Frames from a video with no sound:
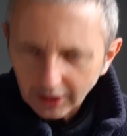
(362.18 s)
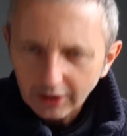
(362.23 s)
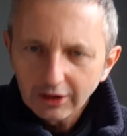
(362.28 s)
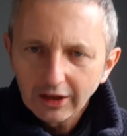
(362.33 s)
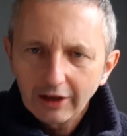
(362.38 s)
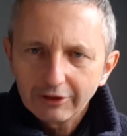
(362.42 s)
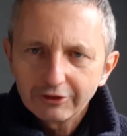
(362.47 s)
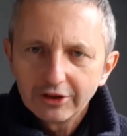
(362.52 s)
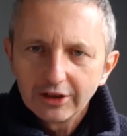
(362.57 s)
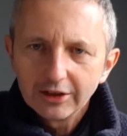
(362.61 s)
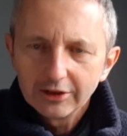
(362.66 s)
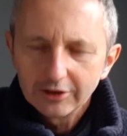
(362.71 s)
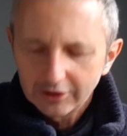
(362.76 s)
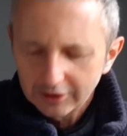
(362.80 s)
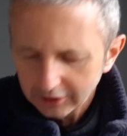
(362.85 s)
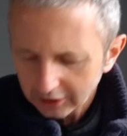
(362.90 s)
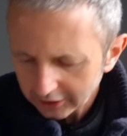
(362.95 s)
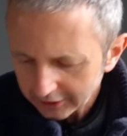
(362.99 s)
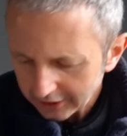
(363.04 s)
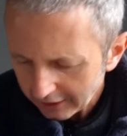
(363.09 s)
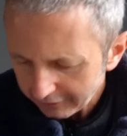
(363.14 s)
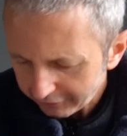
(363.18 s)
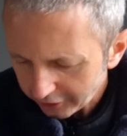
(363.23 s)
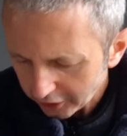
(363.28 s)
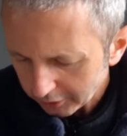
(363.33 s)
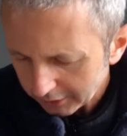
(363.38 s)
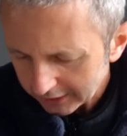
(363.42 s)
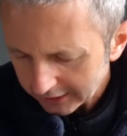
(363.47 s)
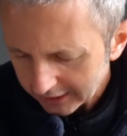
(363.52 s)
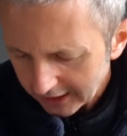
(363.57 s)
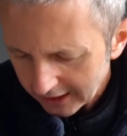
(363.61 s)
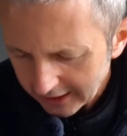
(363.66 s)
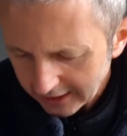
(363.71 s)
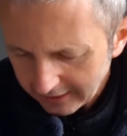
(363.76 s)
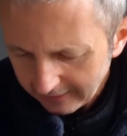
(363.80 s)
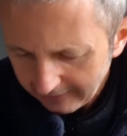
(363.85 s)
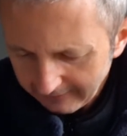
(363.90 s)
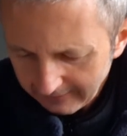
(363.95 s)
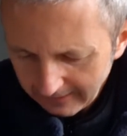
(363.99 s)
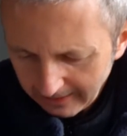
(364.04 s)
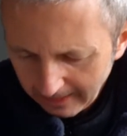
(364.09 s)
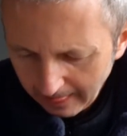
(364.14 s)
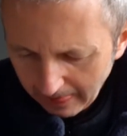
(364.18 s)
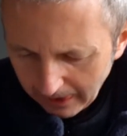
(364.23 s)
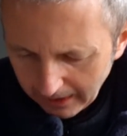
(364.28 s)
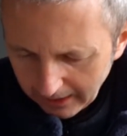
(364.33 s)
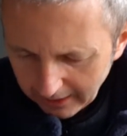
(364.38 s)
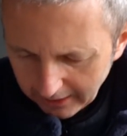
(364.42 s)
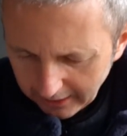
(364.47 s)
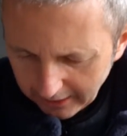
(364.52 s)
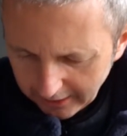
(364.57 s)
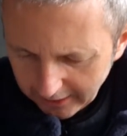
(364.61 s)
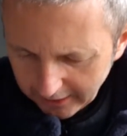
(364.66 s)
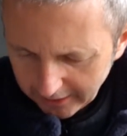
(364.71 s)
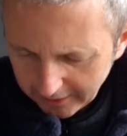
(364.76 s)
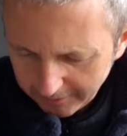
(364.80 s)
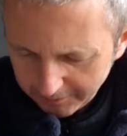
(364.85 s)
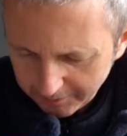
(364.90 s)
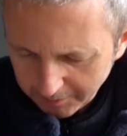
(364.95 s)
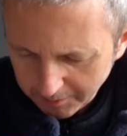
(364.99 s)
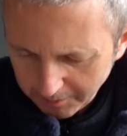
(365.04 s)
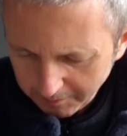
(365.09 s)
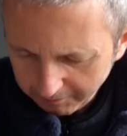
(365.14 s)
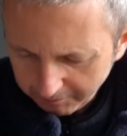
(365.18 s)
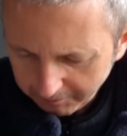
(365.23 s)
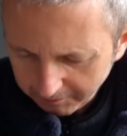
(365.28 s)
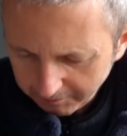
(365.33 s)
Left it till the following day. Then